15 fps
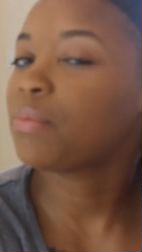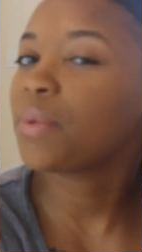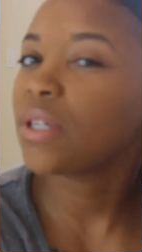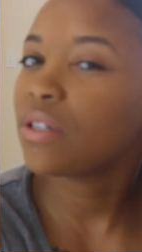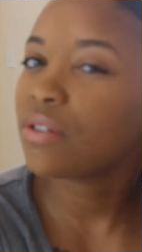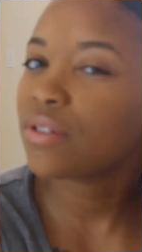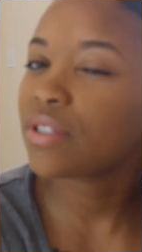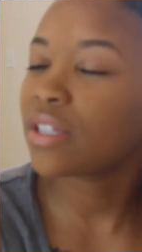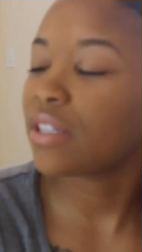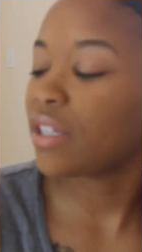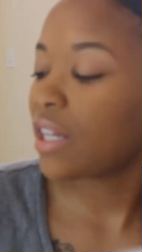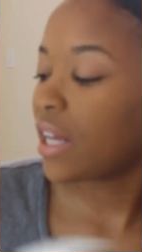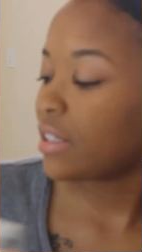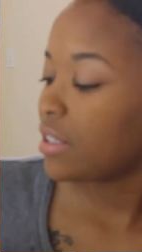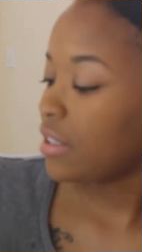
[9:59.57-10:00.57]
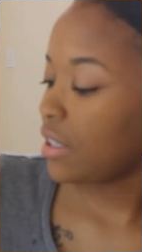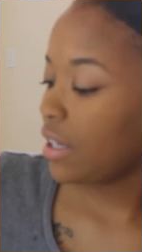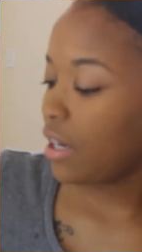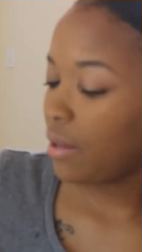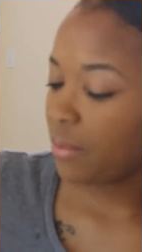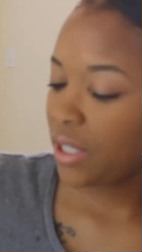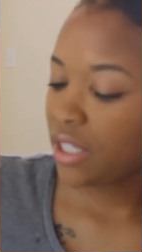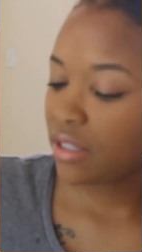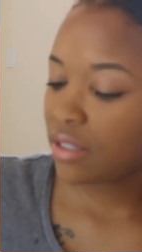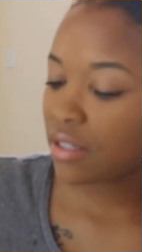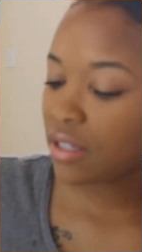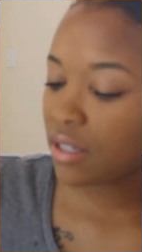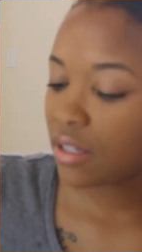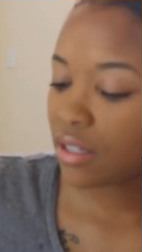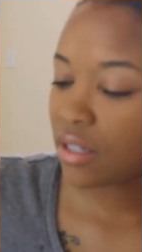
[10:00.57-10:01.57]
the pills and then I did the
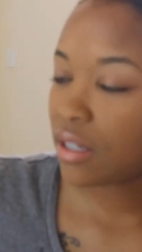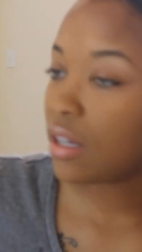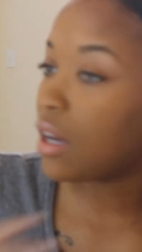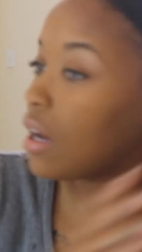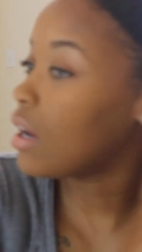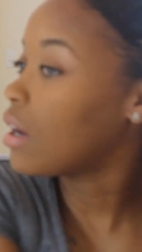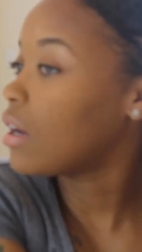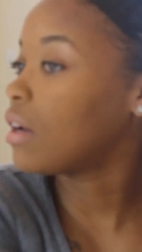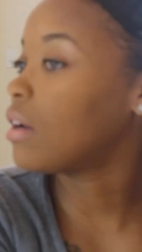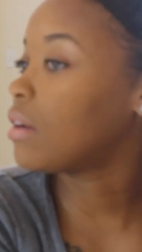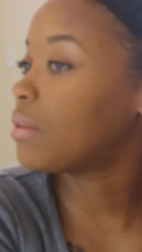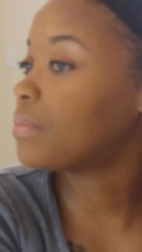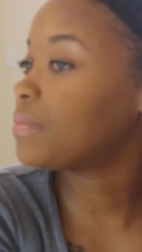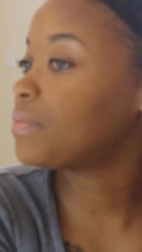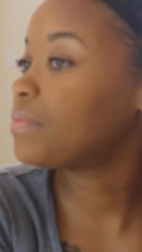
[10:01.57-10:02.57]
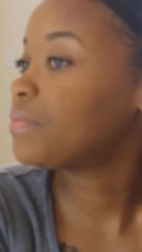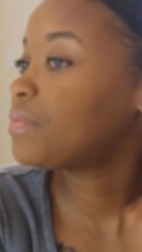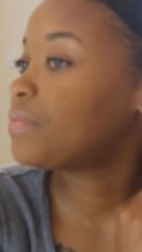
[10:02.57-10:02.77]
gummies um,